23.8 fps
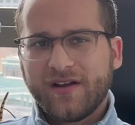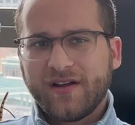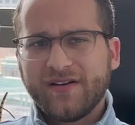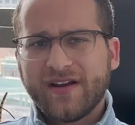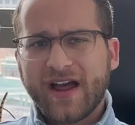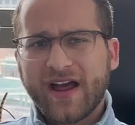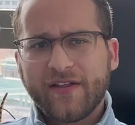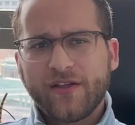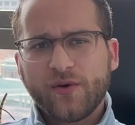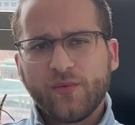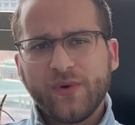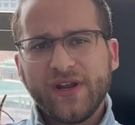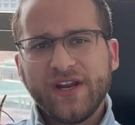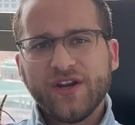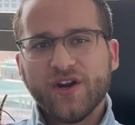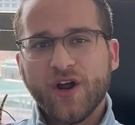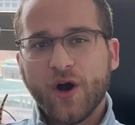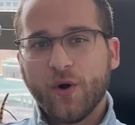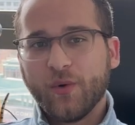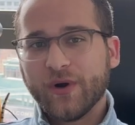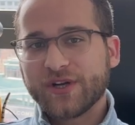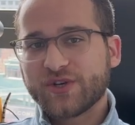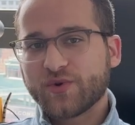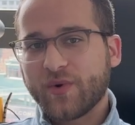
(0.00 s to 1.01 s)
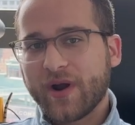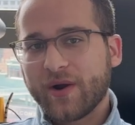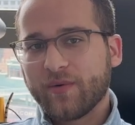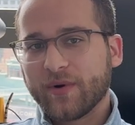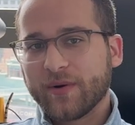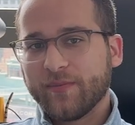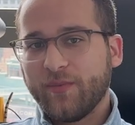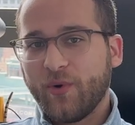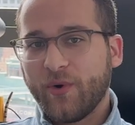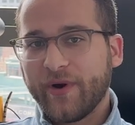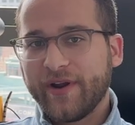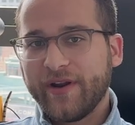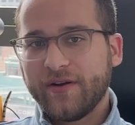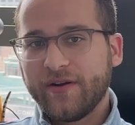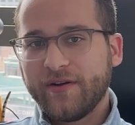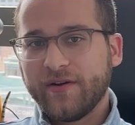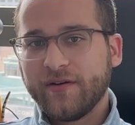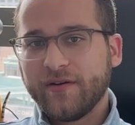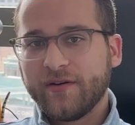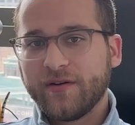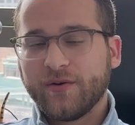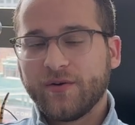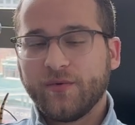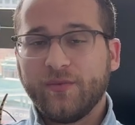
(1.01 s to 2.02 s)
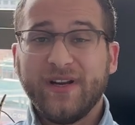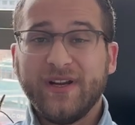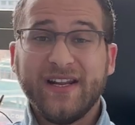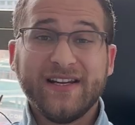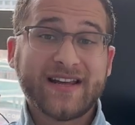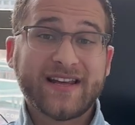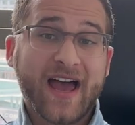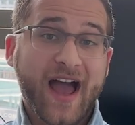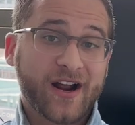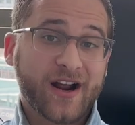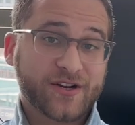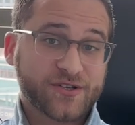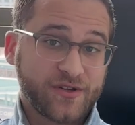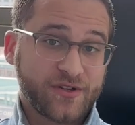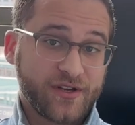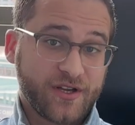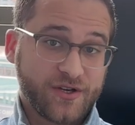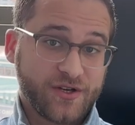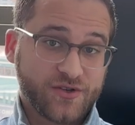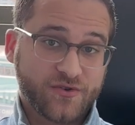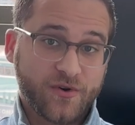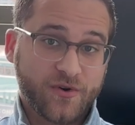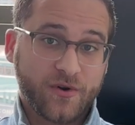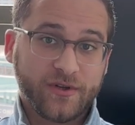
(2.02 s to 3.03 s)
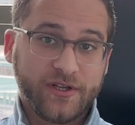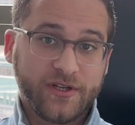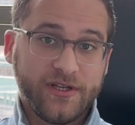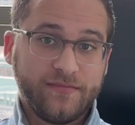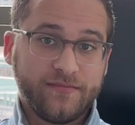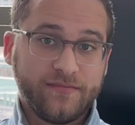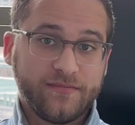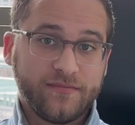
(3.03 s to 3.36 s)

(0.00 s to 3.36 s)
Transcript: Now that we know which way we're pointed, we need to actually control it.